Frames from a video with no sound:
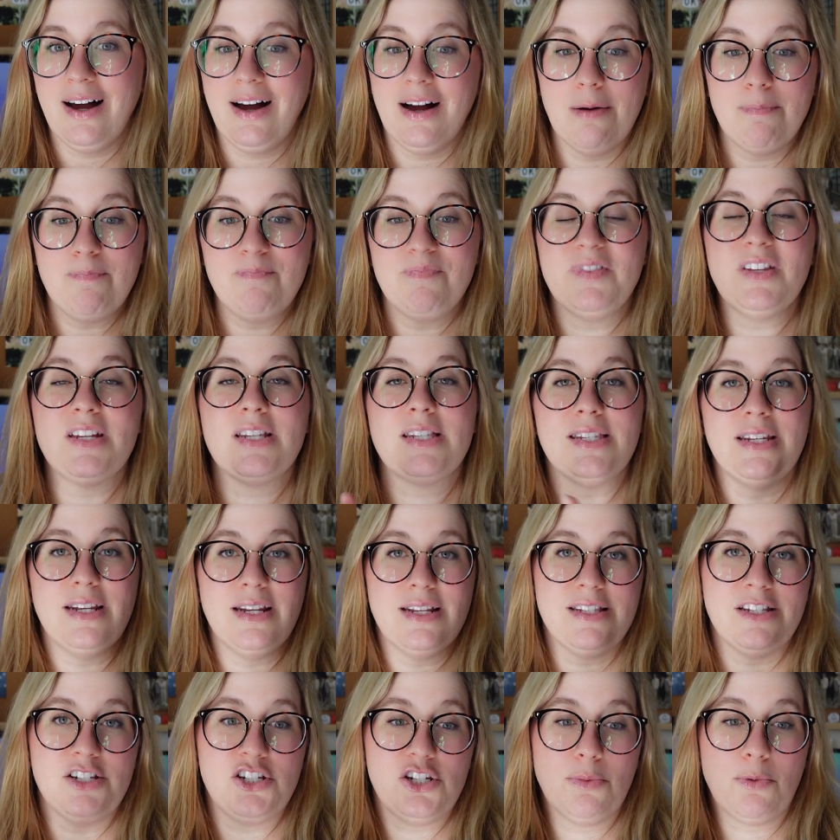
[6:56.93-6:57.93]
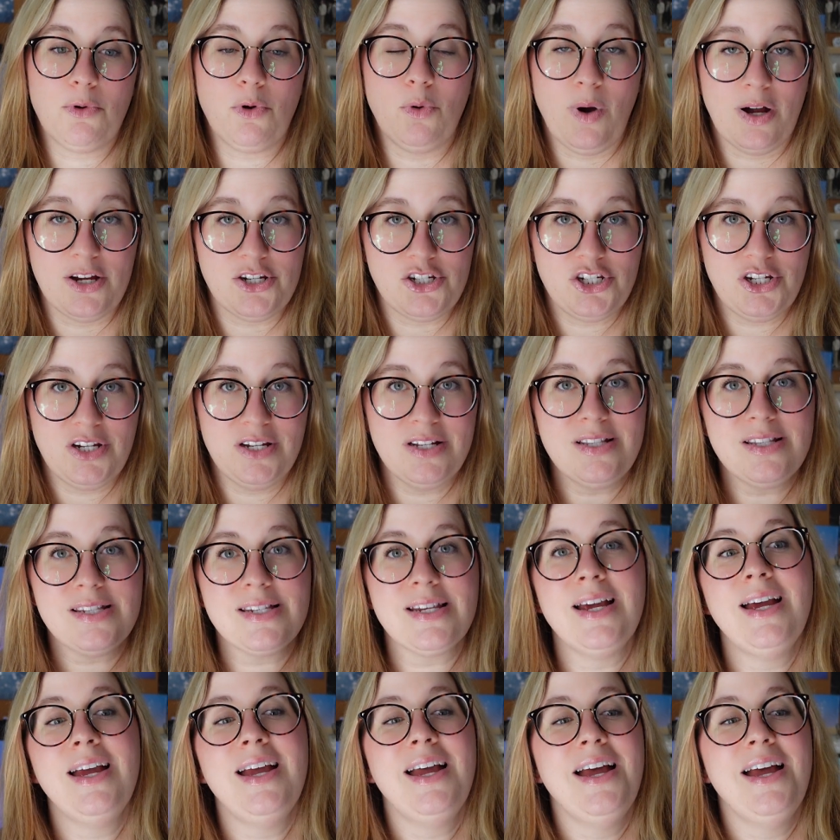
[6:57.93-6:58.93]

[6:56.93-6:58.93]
up the citizenship questions